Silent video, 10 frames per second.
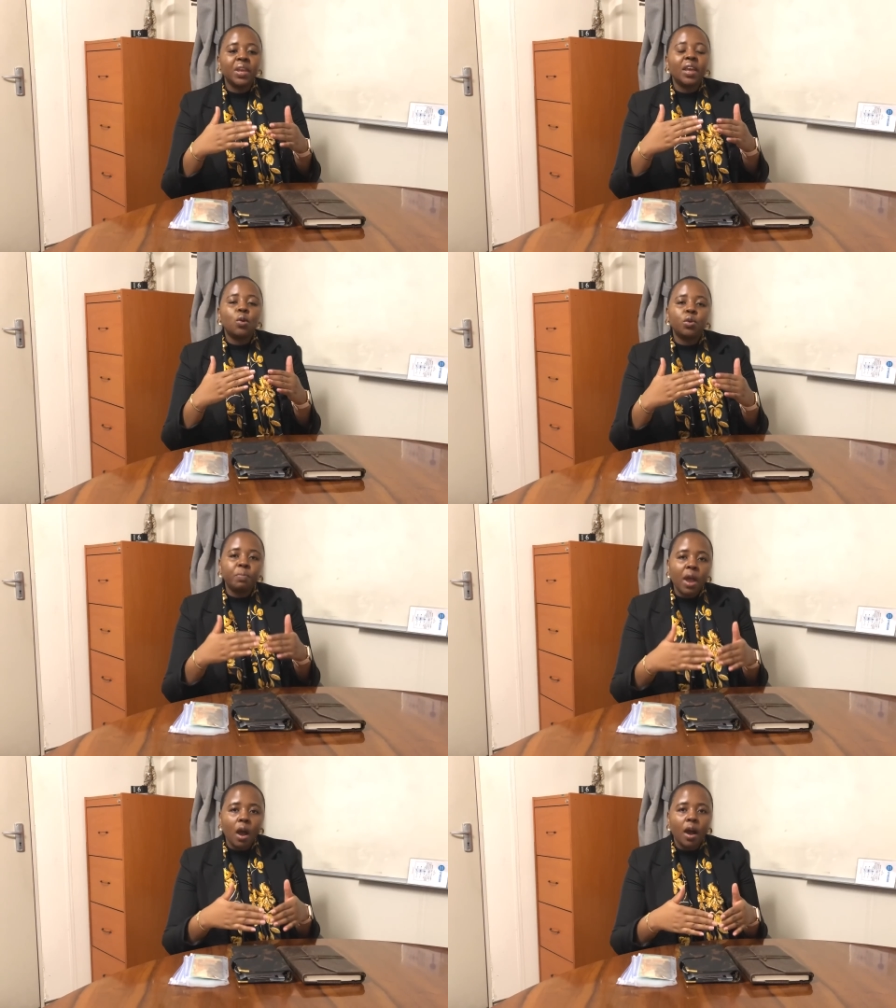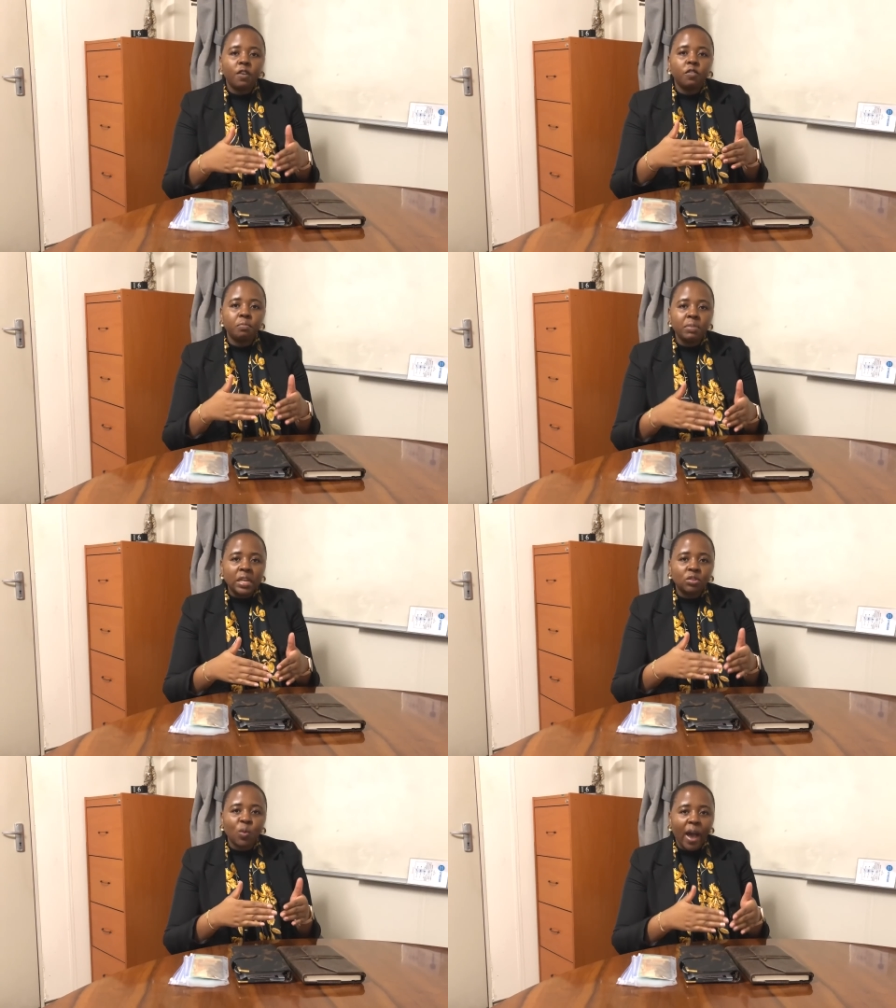it would be hard for
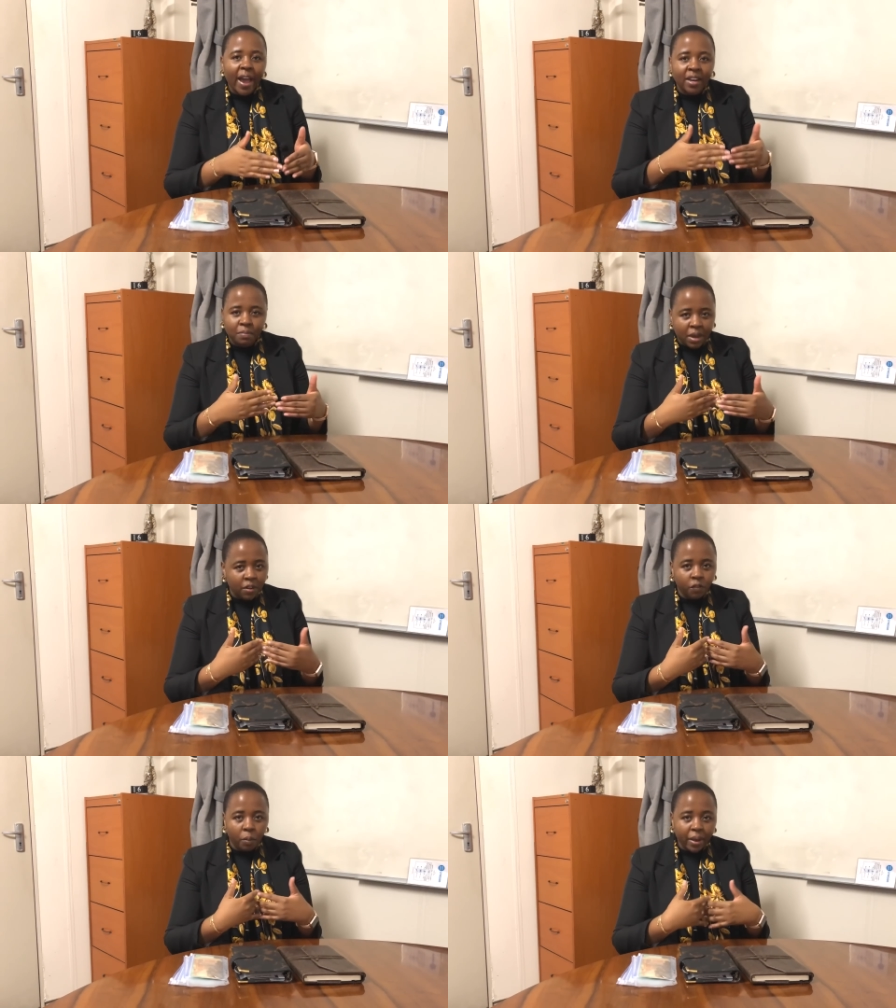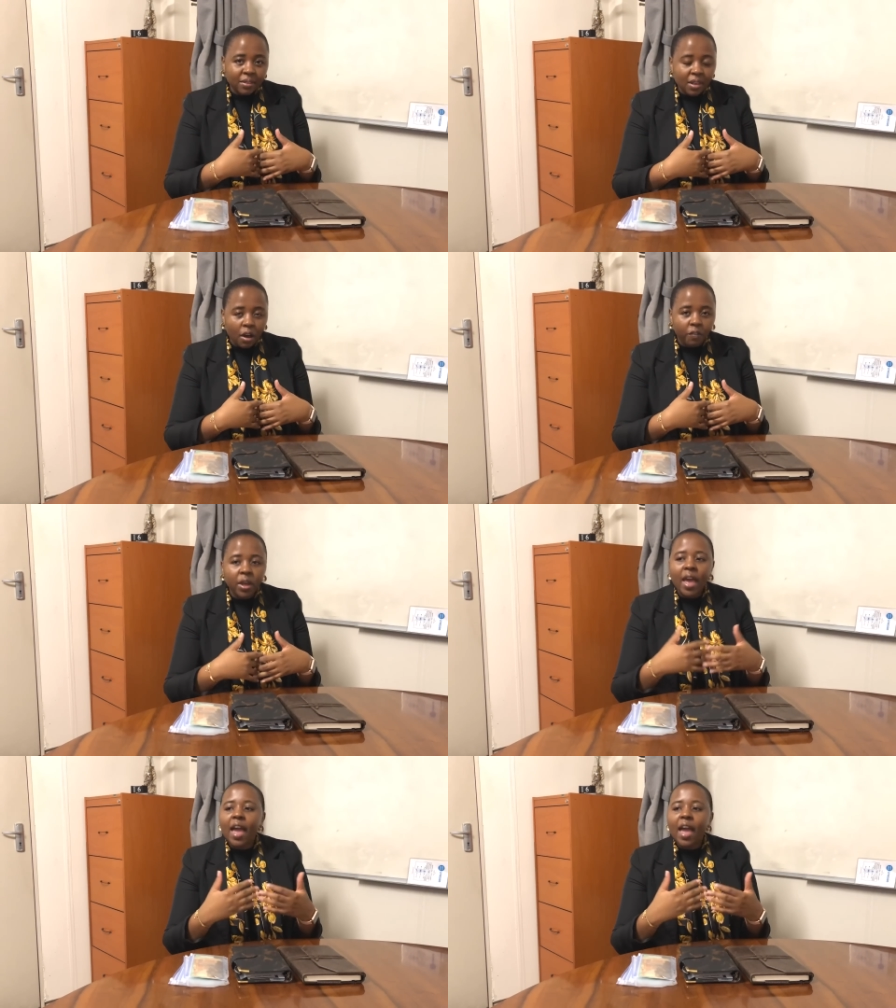me to hide money from myself.